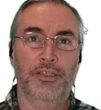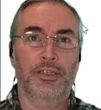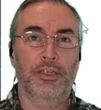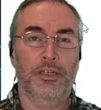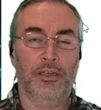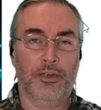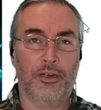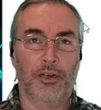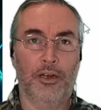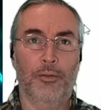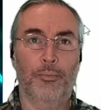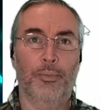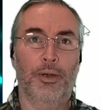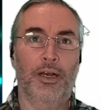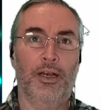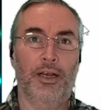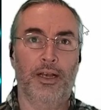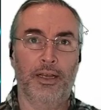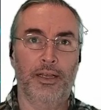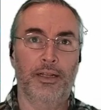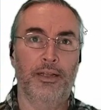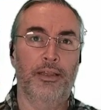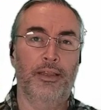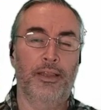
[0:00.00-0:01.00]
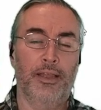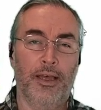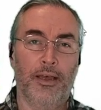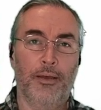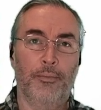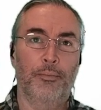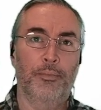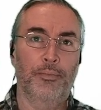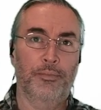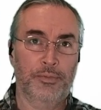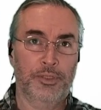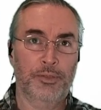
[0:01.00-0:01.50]
and a car behind
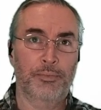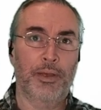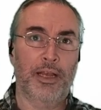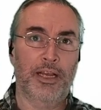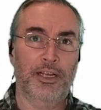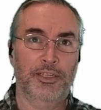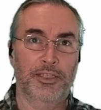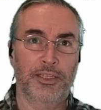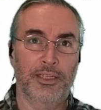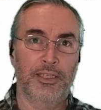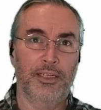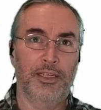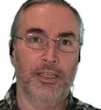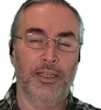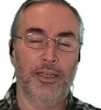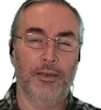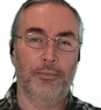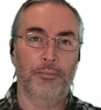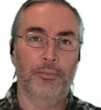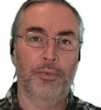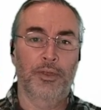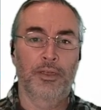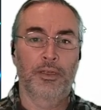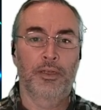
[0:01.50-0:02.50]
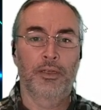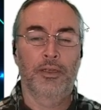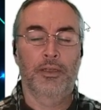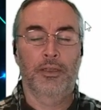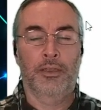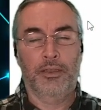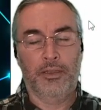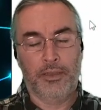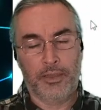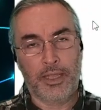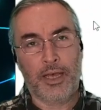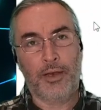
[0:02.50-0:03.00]
them smashed into them.
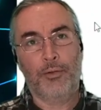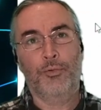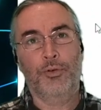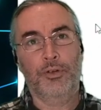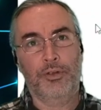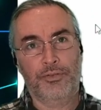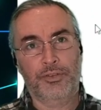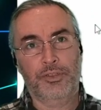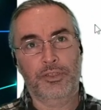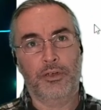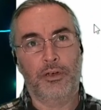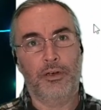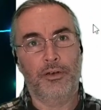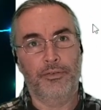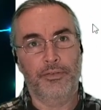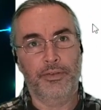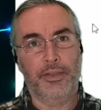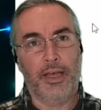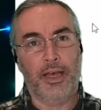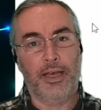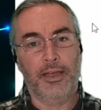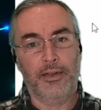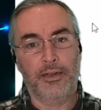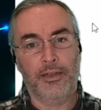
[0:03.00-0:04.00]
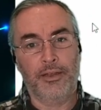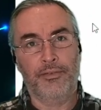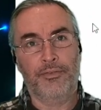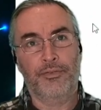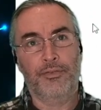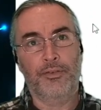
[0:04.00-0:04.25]
That would have solved that if